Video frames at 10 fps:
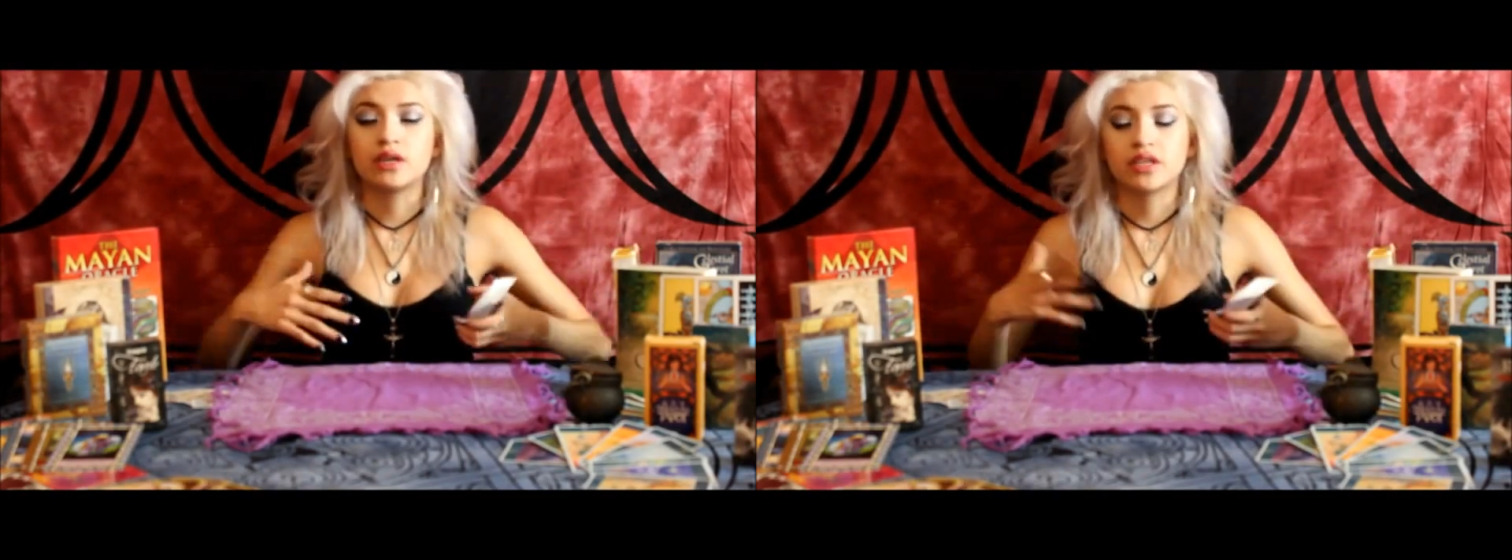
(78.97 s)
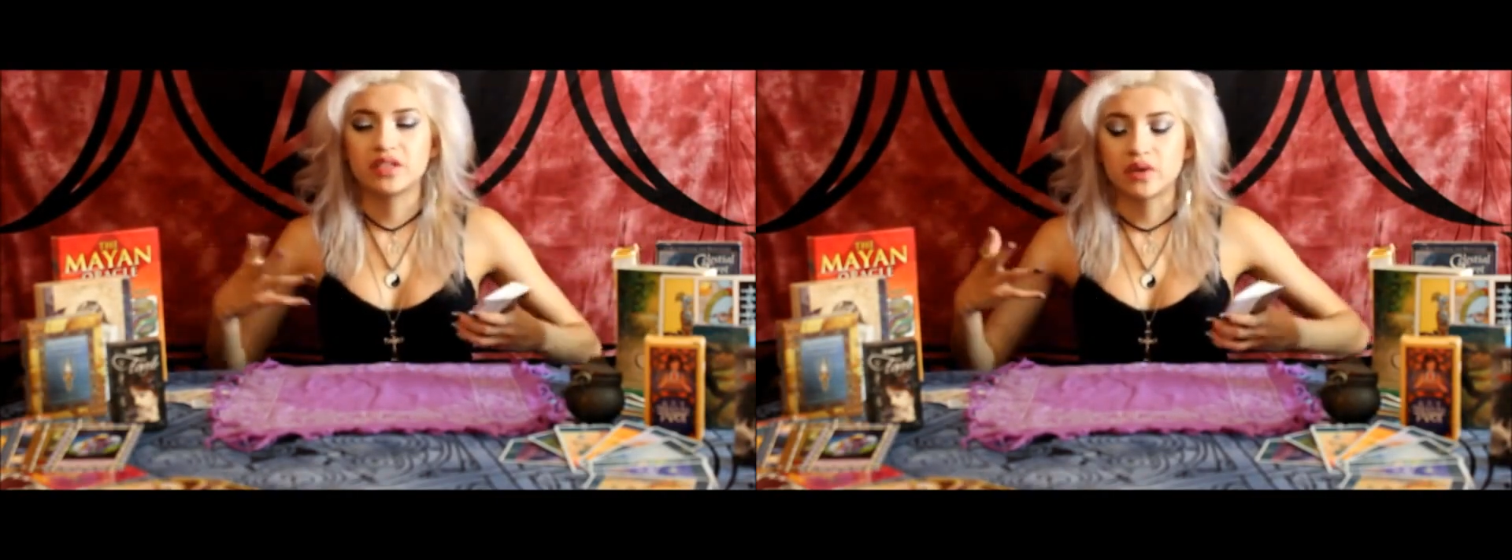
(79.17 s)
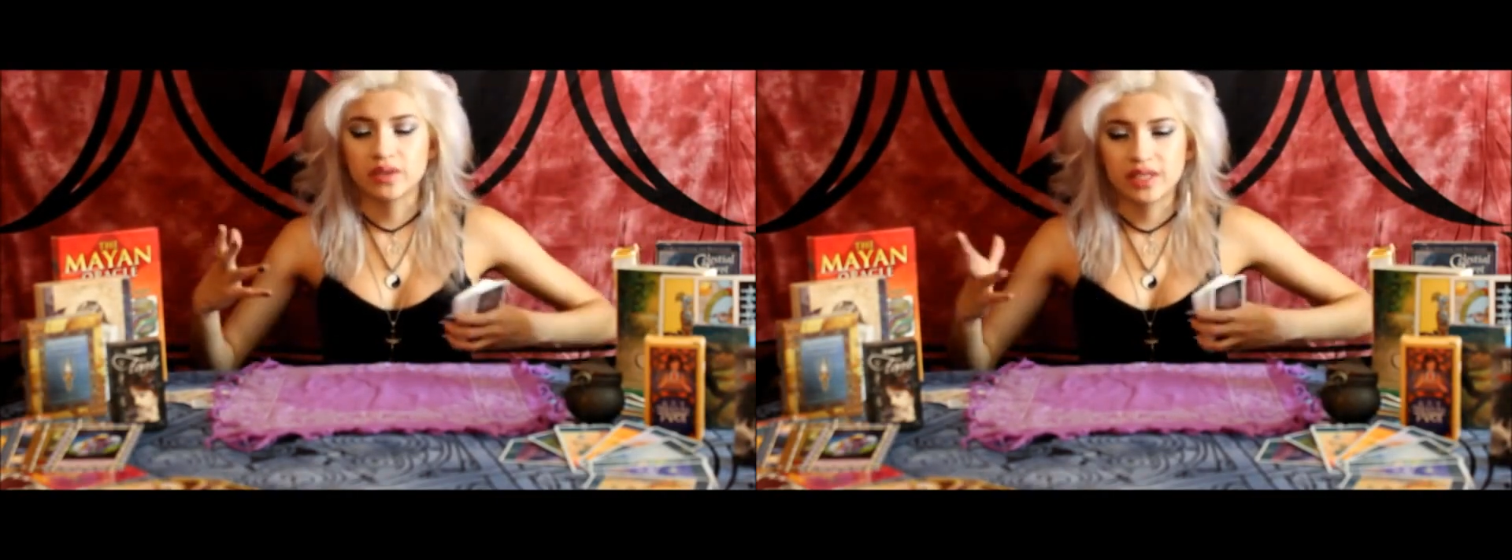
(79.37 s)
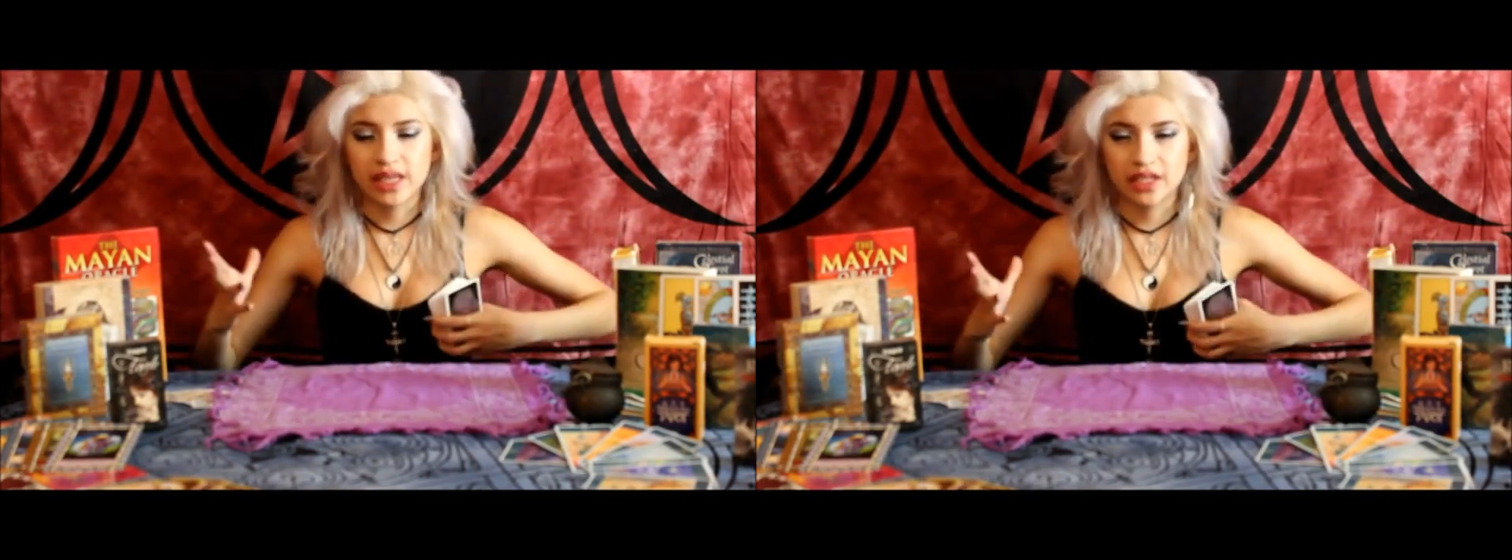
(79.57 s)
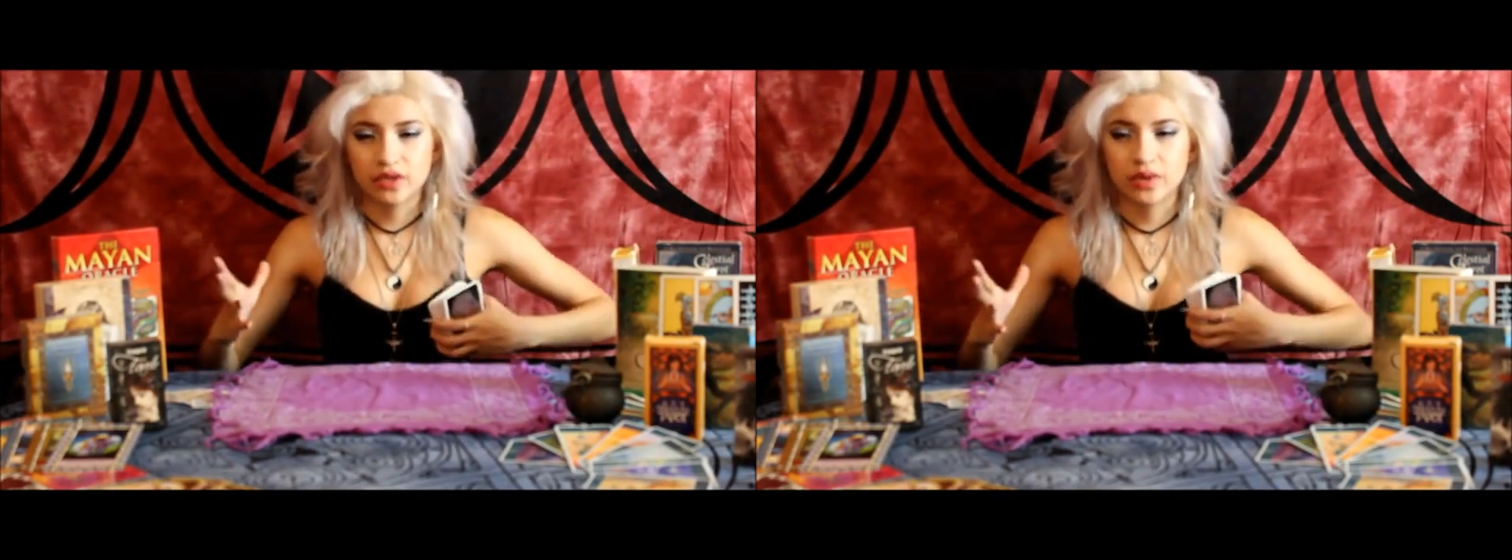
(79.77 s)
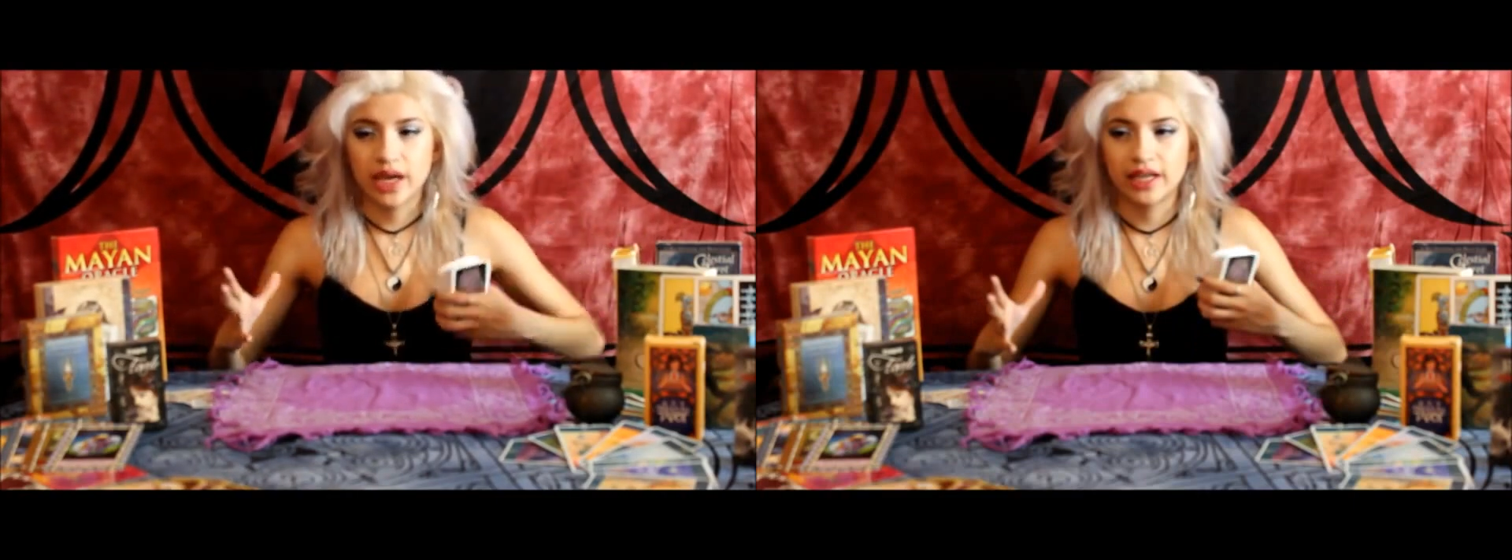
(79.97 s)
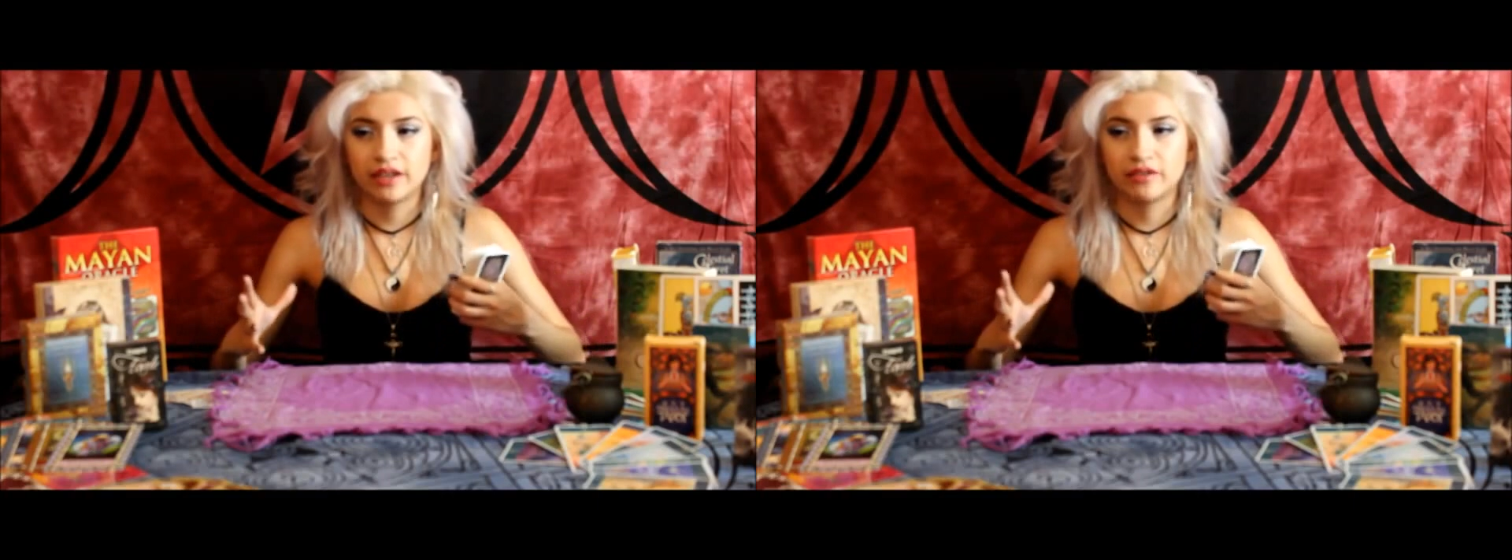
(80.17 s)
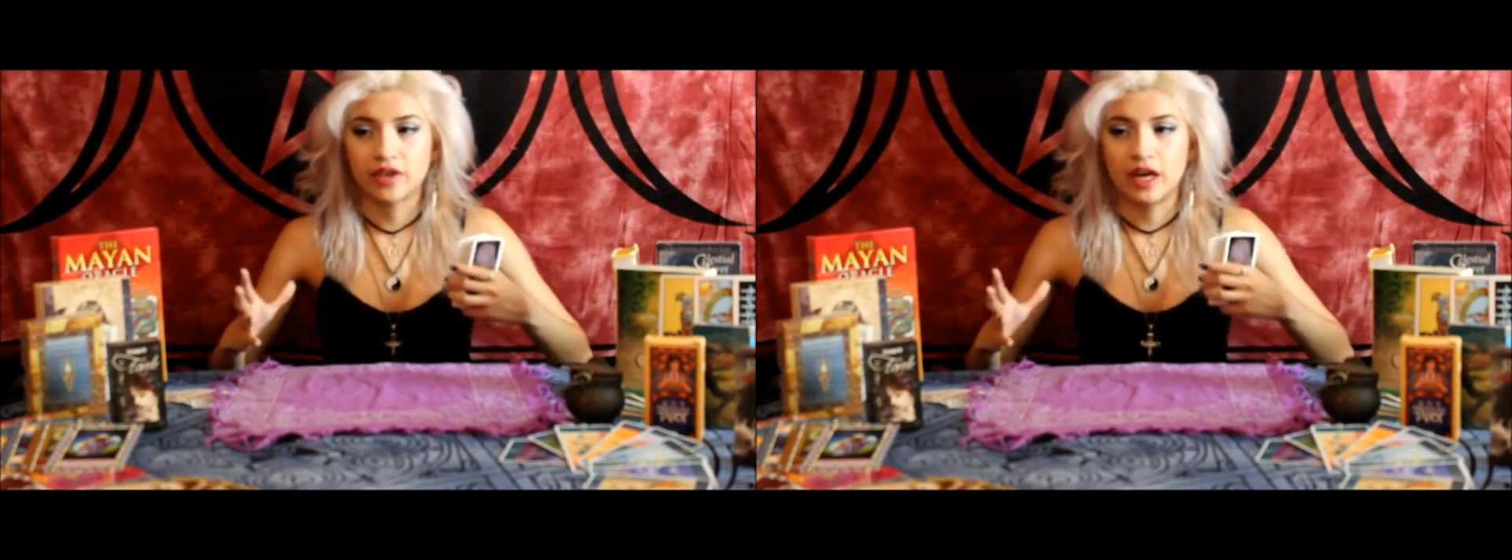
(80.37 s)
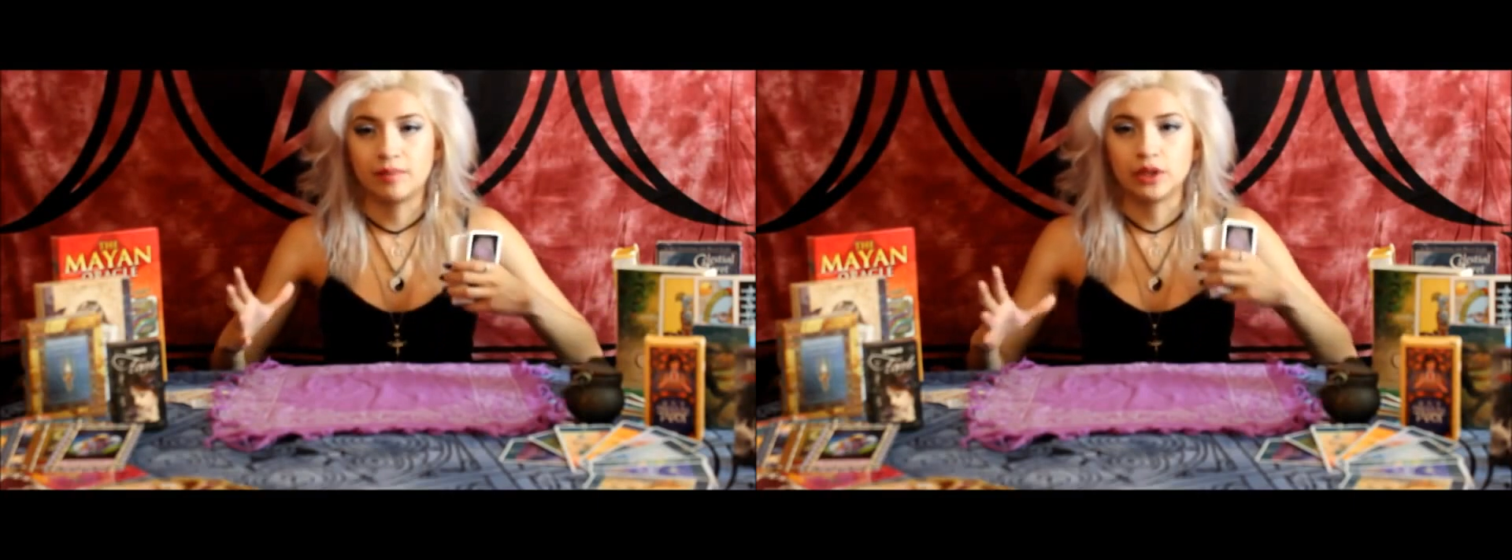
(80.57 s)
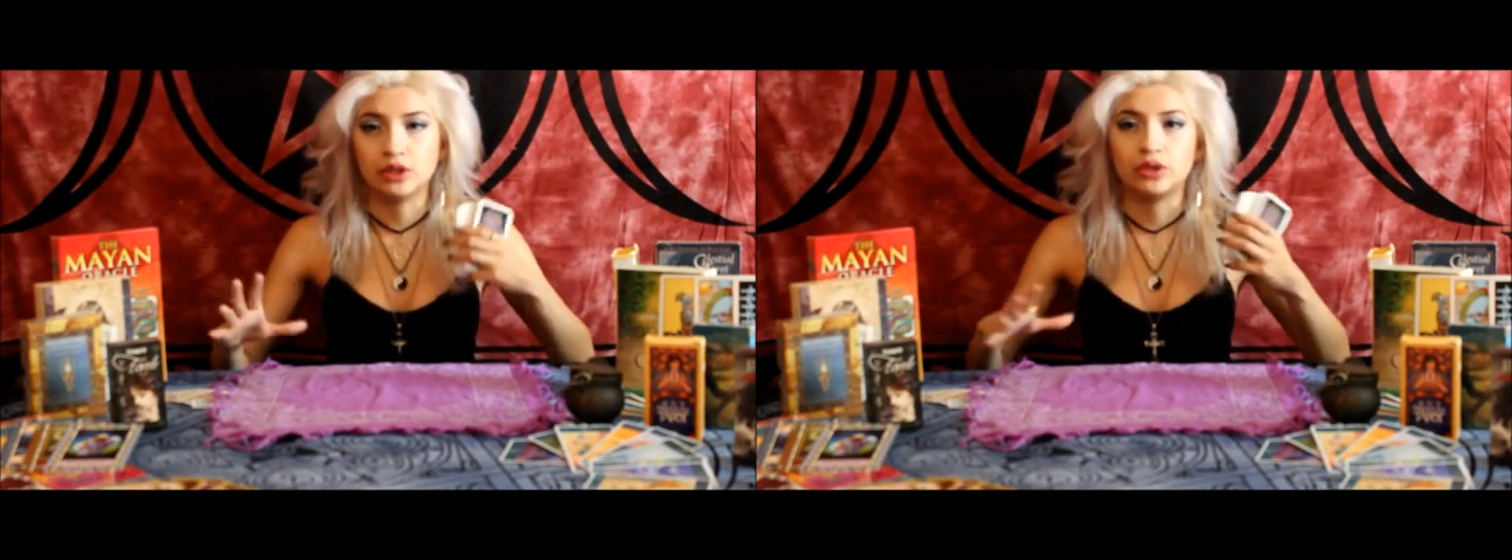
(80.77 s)
So it's you kind of
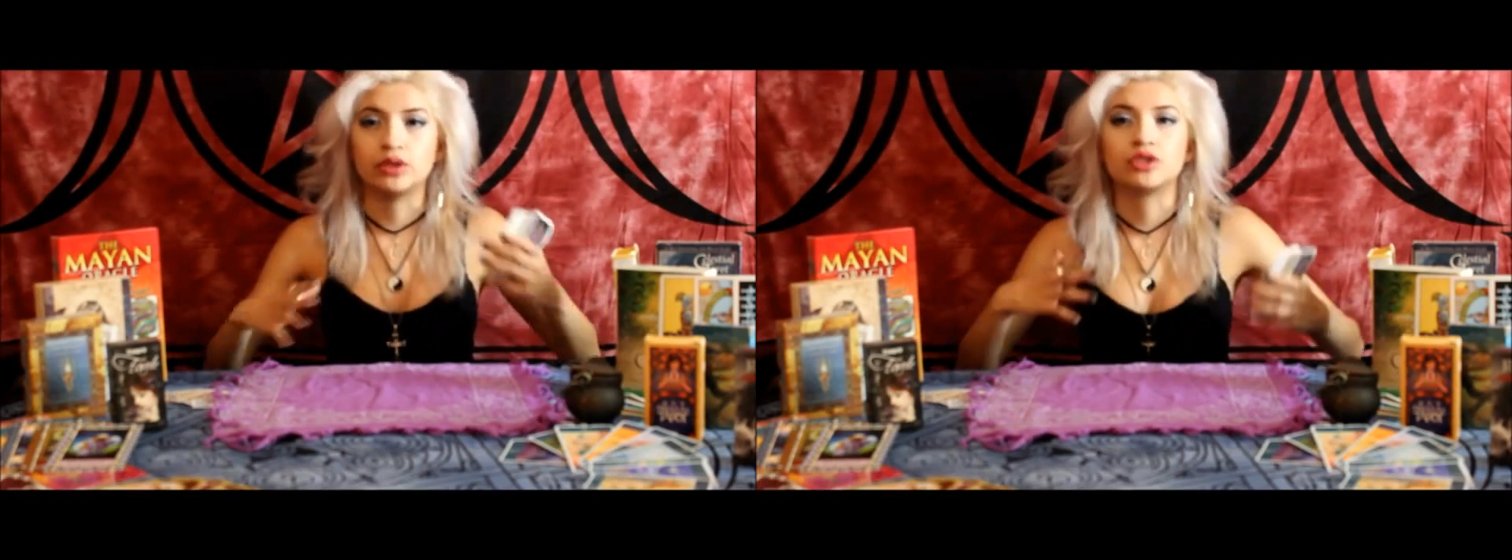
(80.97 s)
come a little